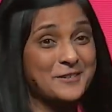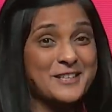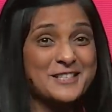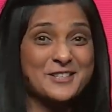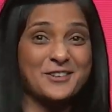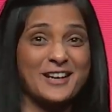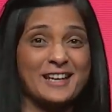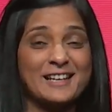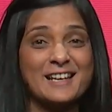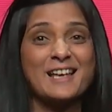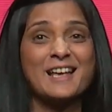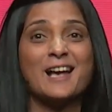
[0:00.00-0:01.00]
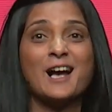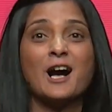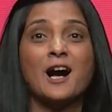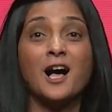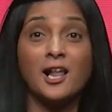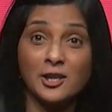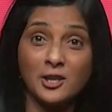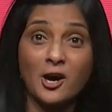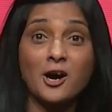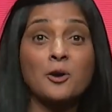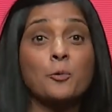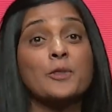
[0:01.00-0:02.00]
on the screen,
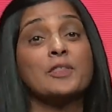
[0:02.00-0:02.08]
along with